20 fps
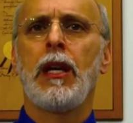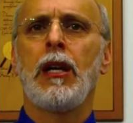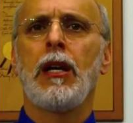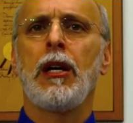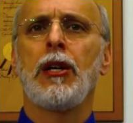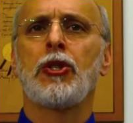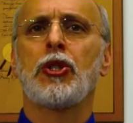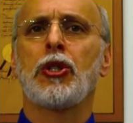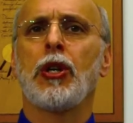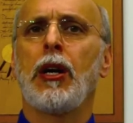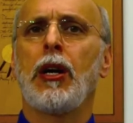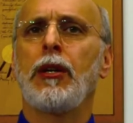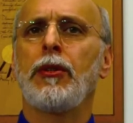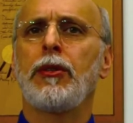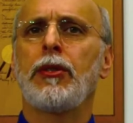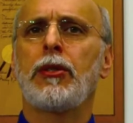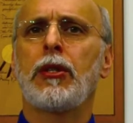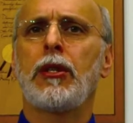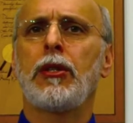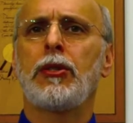A child
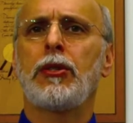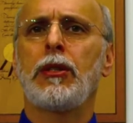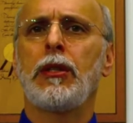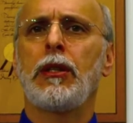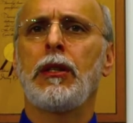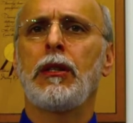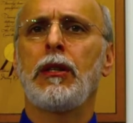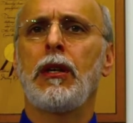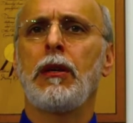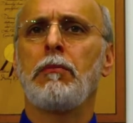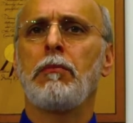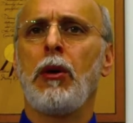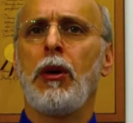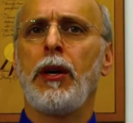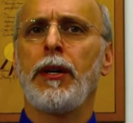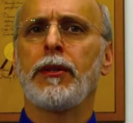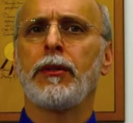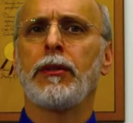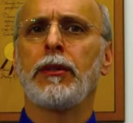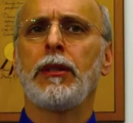is considered a
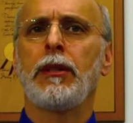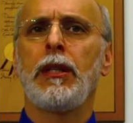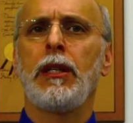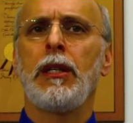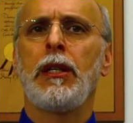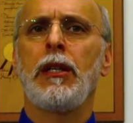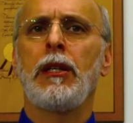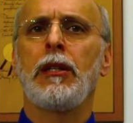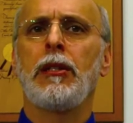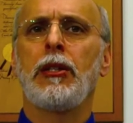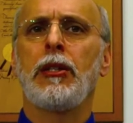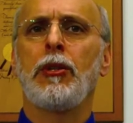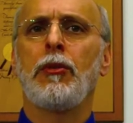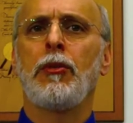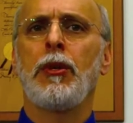minor until